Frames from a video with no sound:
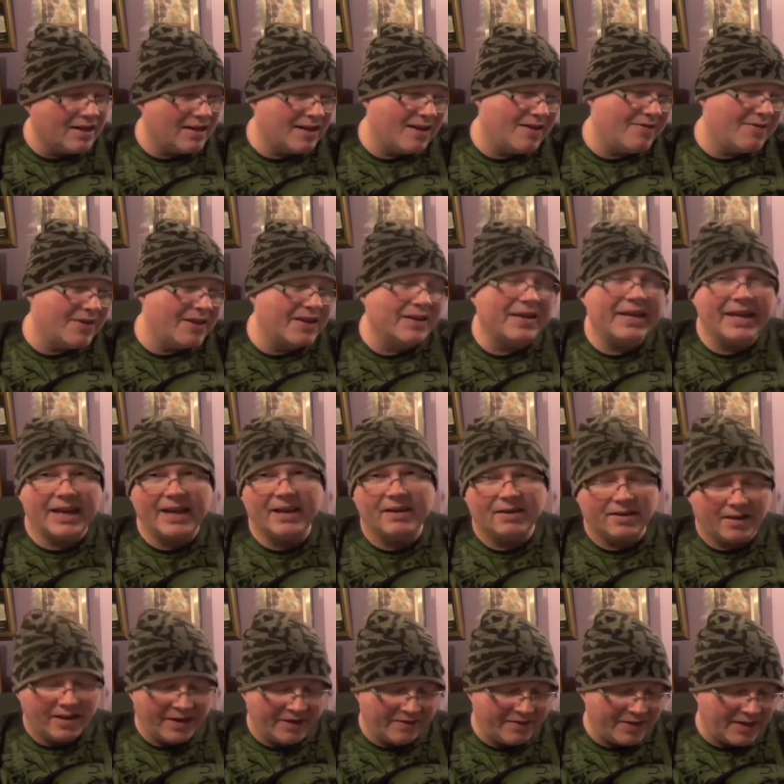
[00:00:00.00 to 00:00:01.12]
I think, yeah,
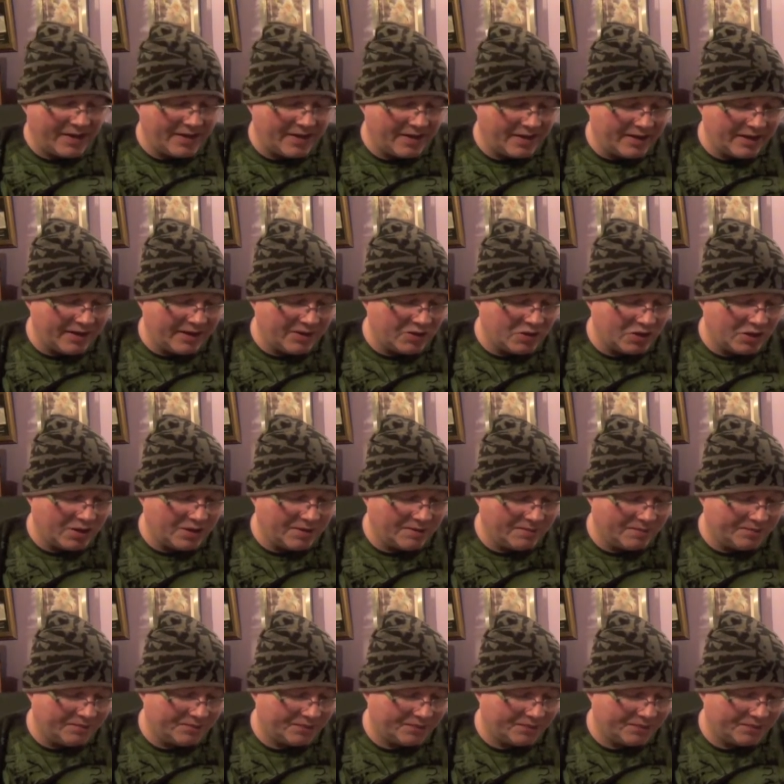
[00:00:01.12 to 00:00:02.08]
I have that in the collection.